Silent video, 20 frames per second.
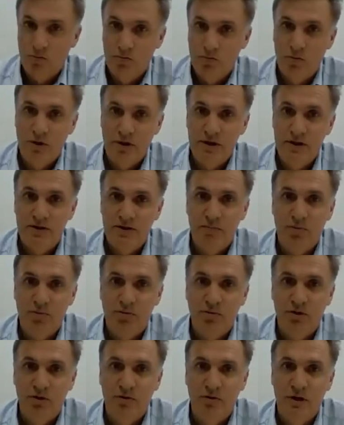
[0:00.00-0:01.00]
What is
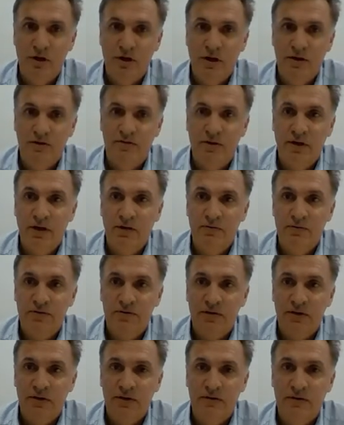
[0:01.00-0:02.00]
important to realise, though,
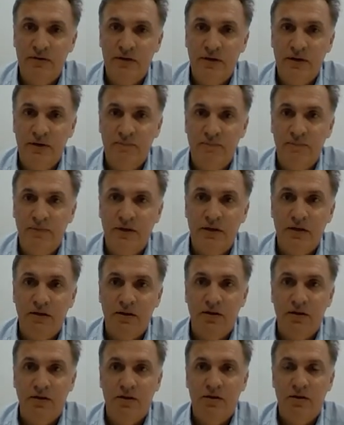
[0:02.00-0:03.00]
is that
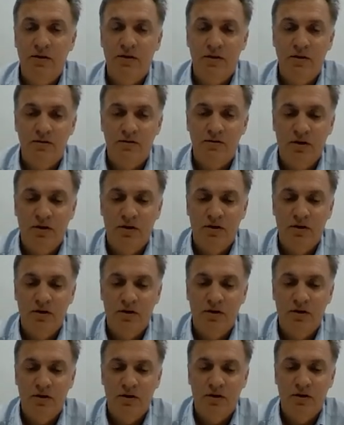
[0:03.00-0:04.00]

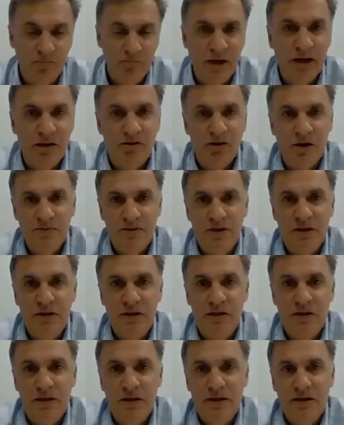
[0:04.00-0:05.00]
trustee in
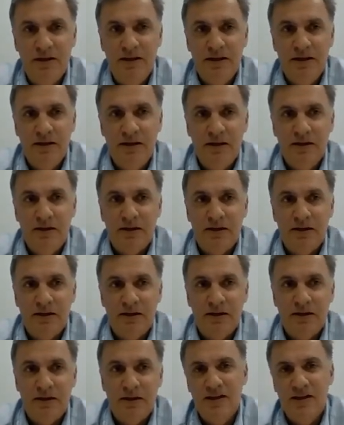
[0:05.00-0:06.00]
bankruptcy
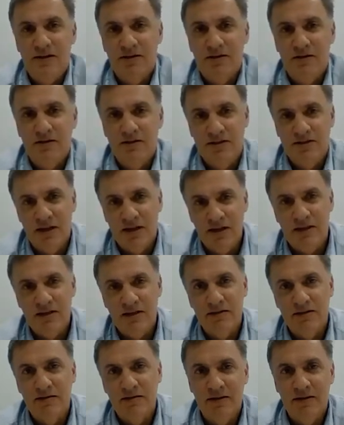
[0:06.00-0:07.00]
can't take
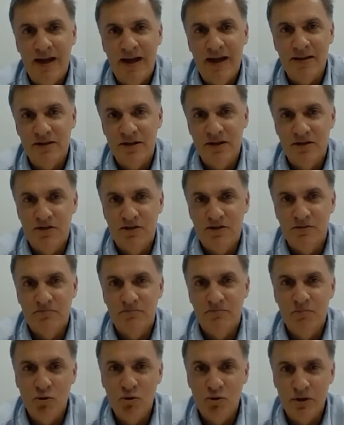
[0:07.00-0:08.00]
assets
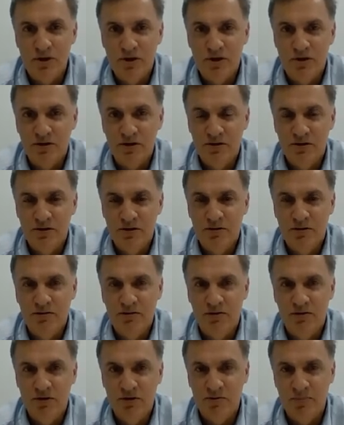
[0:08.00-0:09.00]
mortgaged to
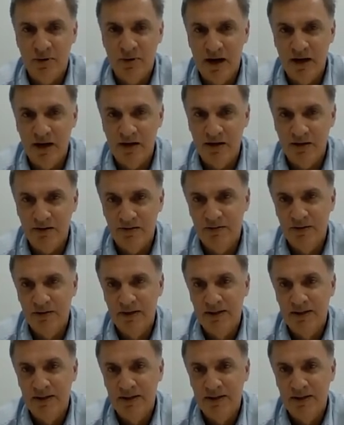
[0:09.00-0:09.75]
third parties.